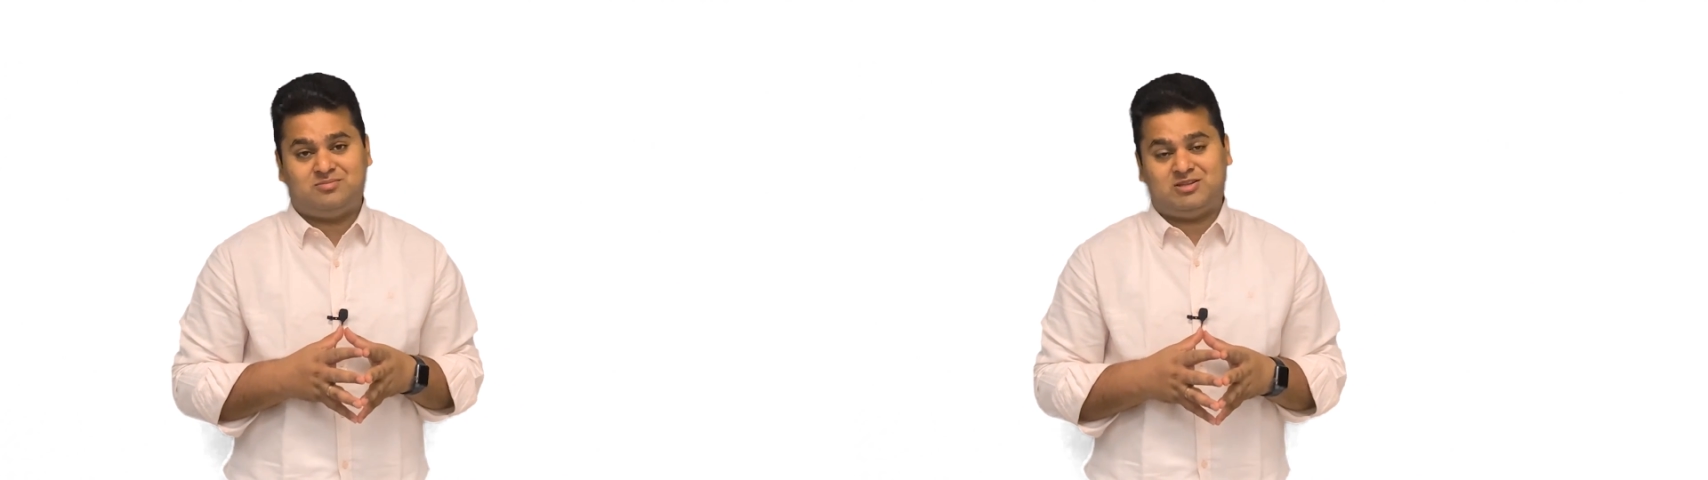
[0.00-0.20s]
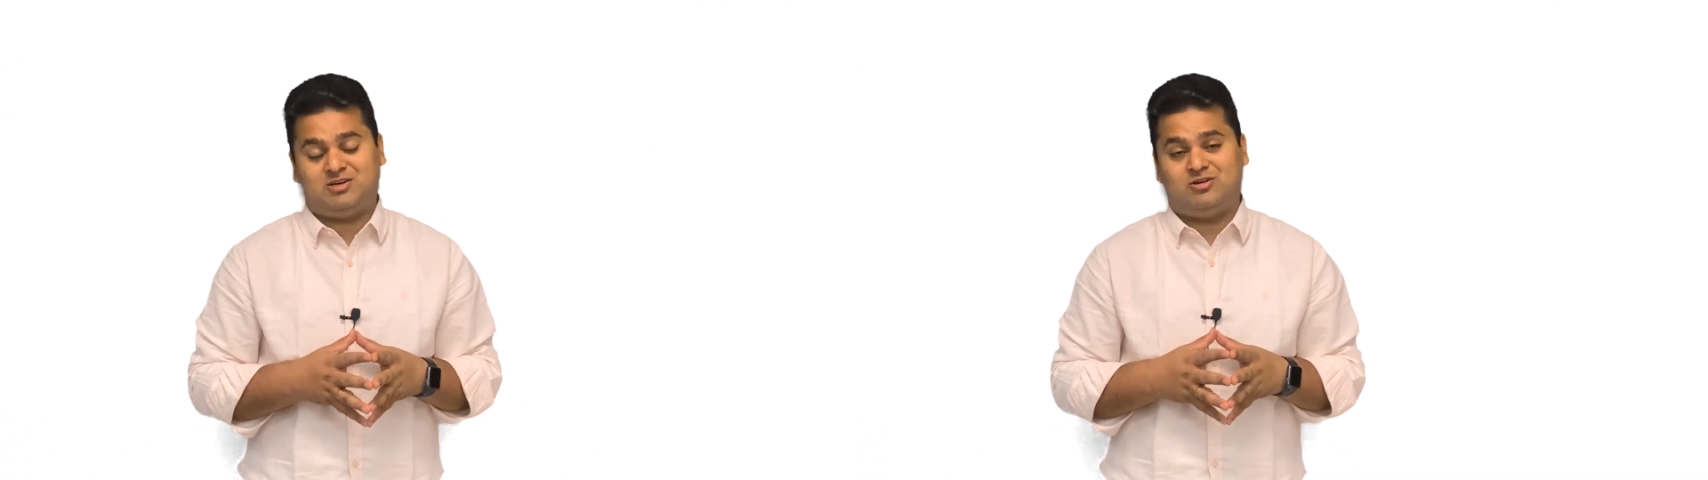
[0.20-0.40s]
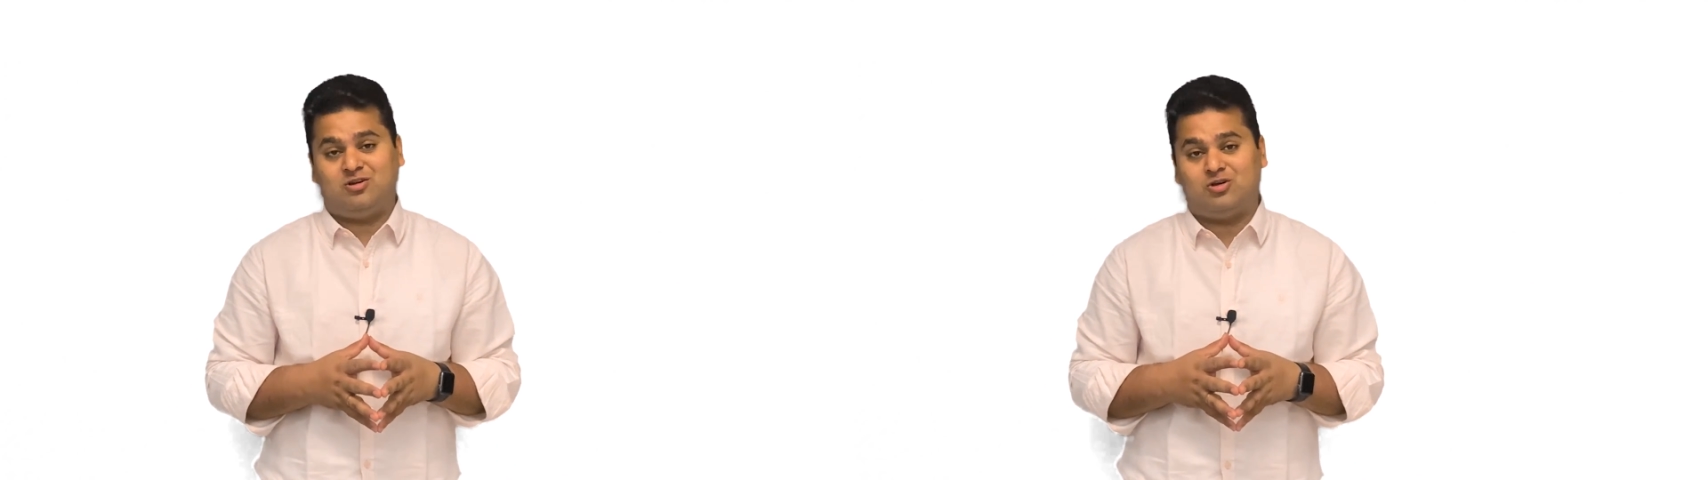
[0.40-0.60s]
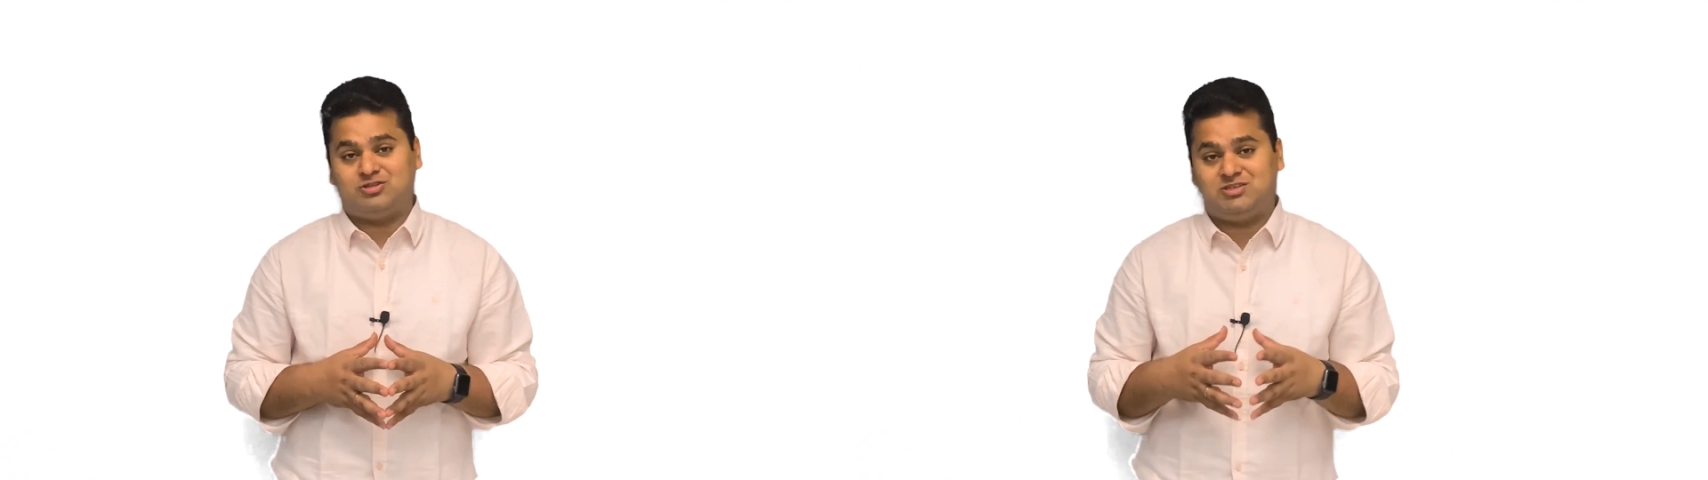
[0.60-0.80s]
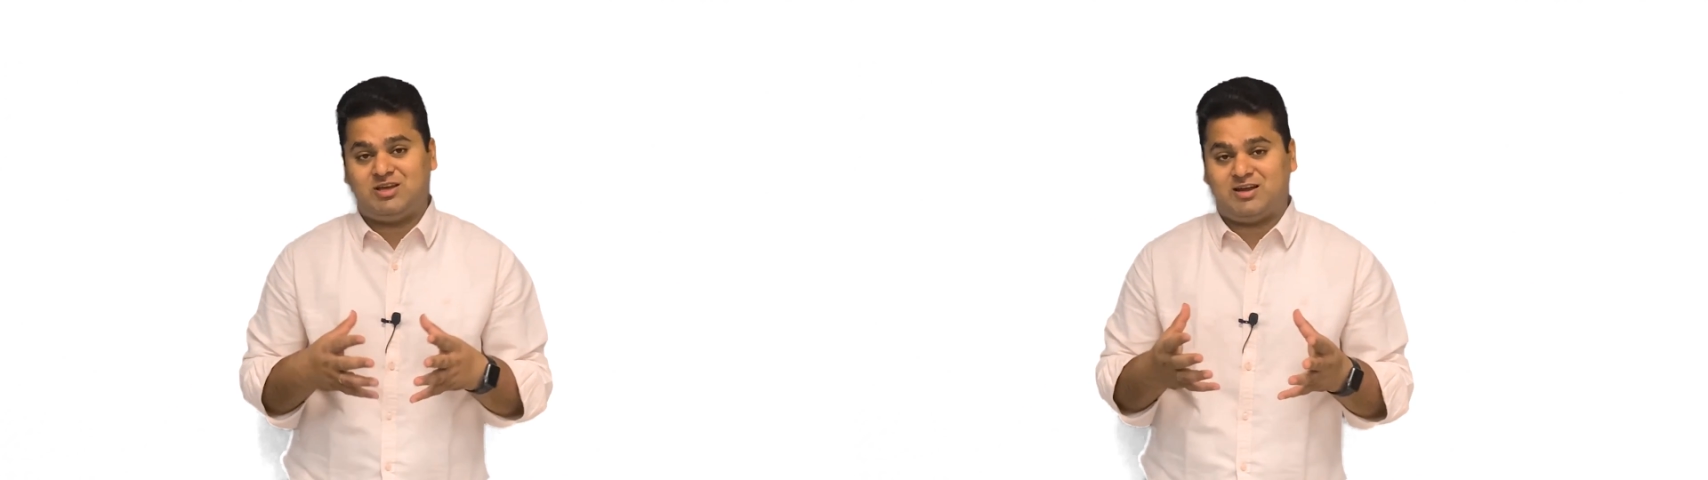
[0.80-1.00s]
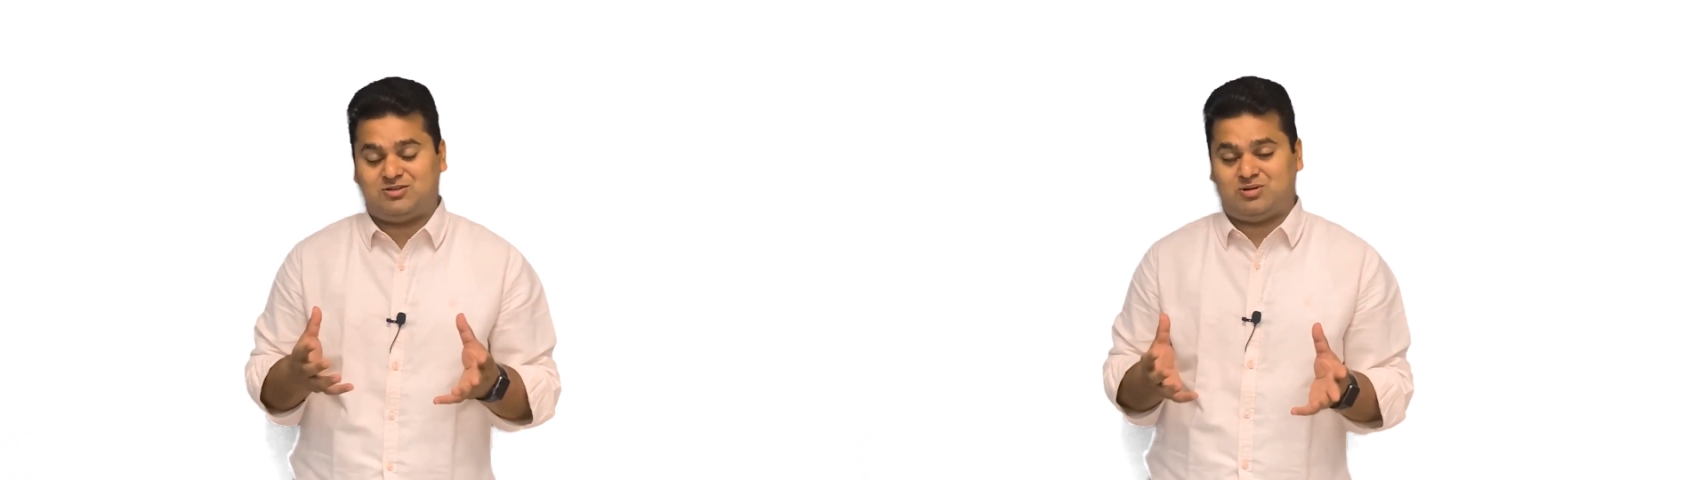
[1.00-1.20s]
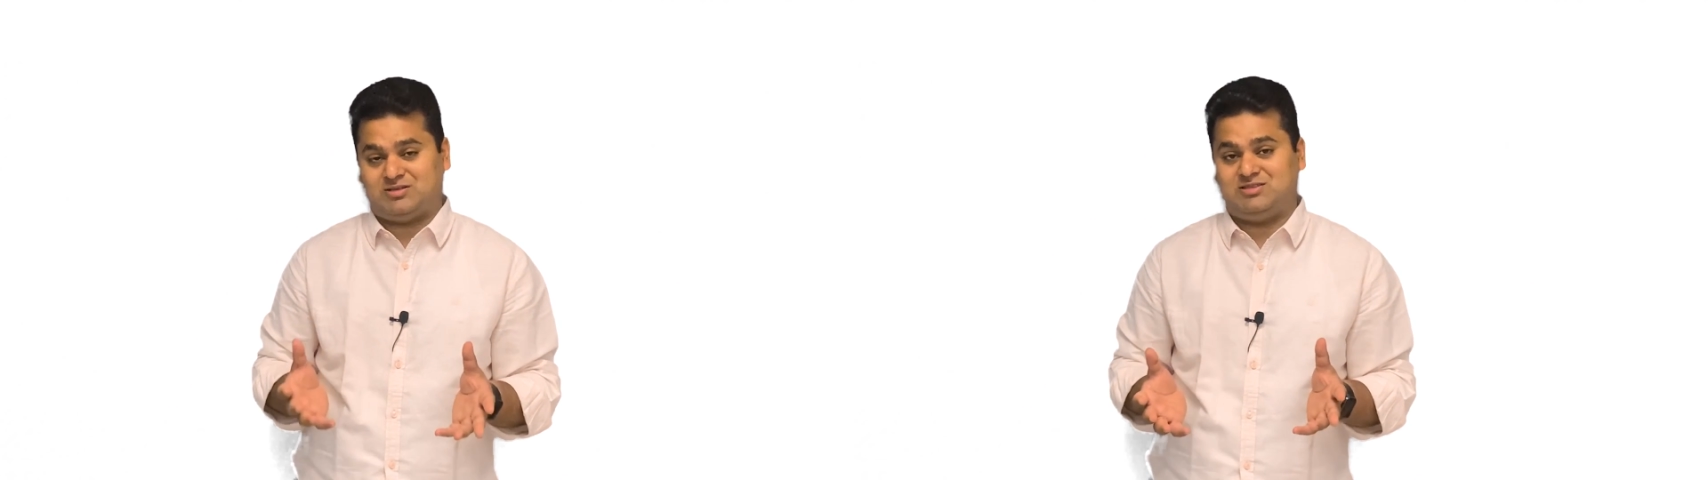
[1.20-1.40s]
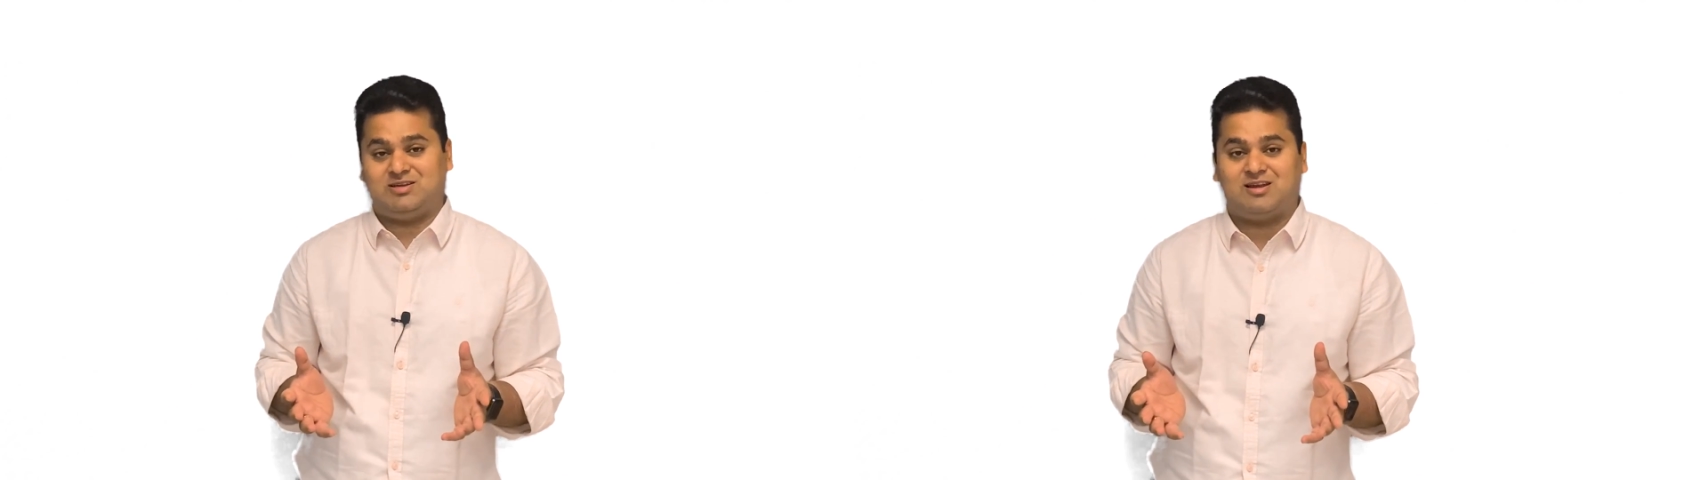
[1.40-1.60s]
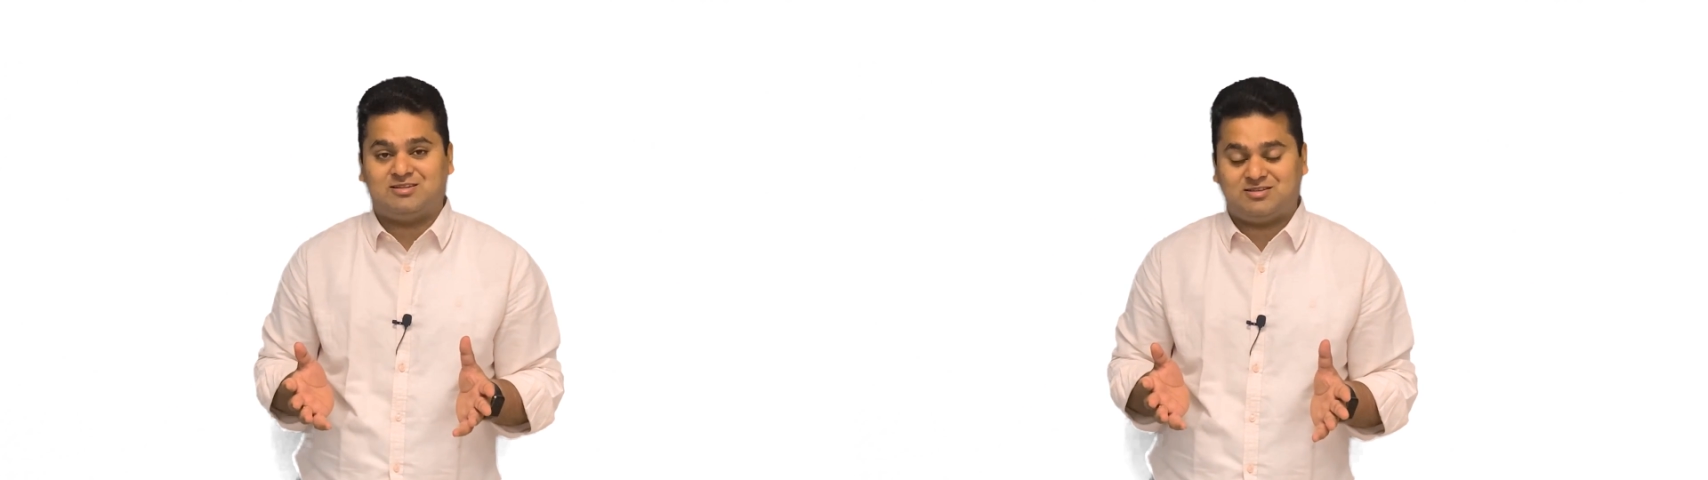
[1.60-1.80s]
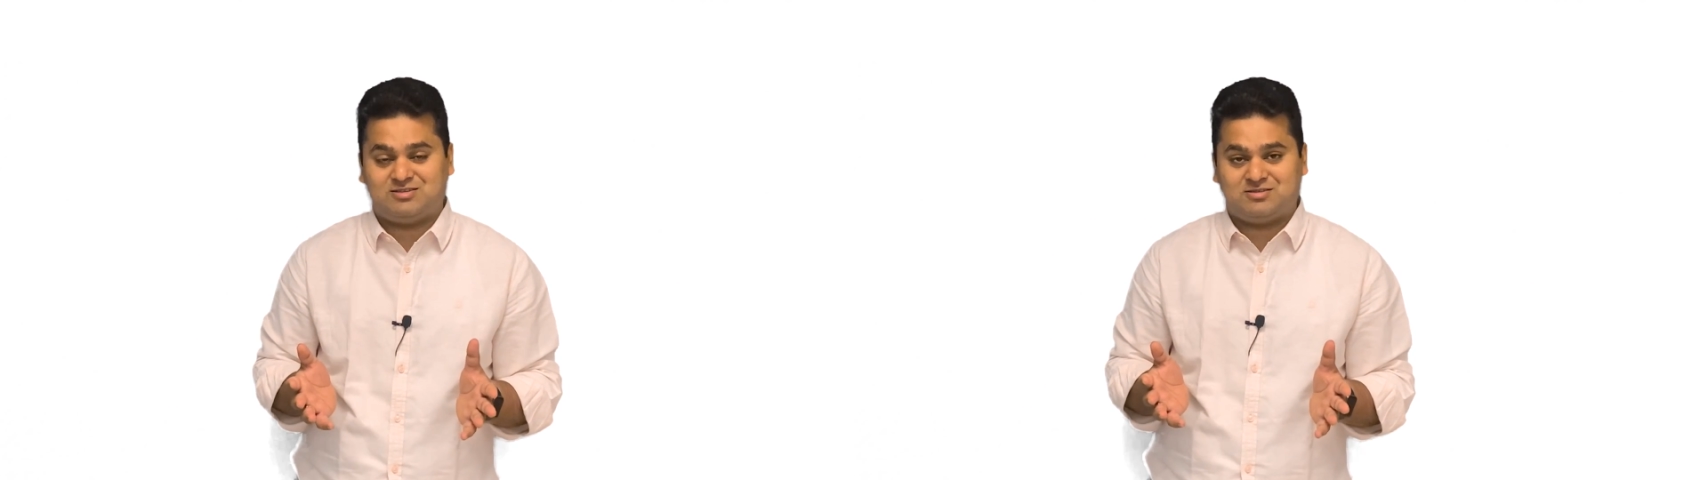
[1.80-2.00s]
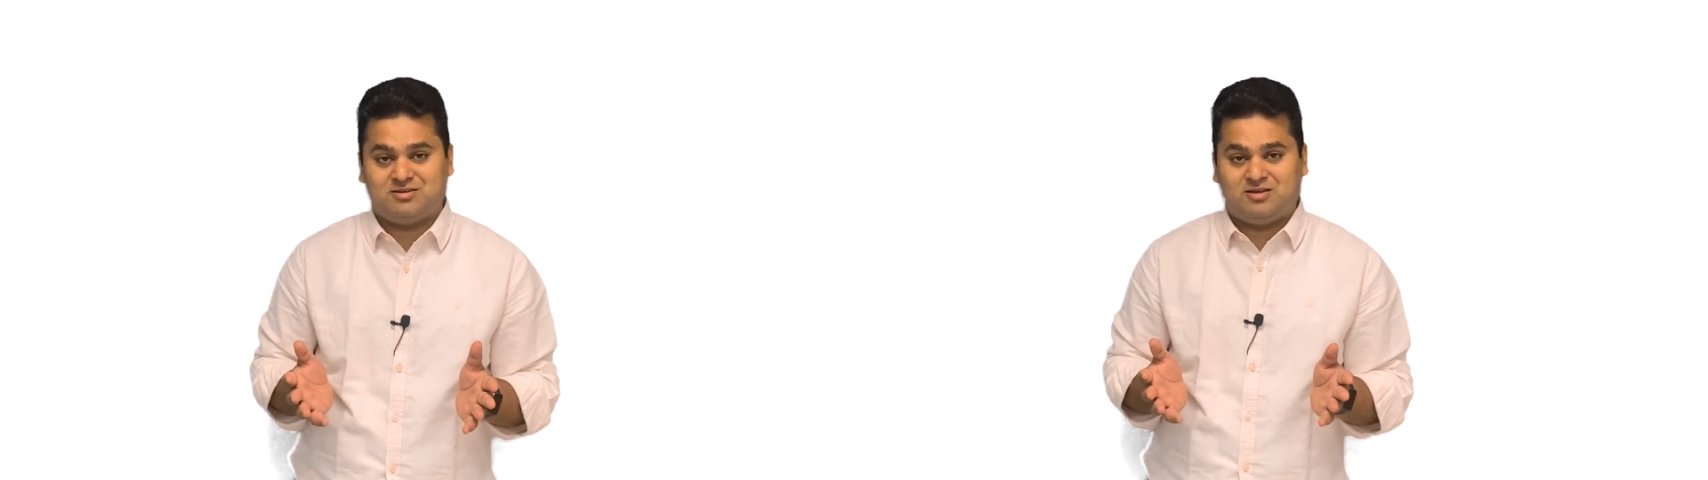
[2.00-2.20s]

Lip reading: methodology at Swastik Classes,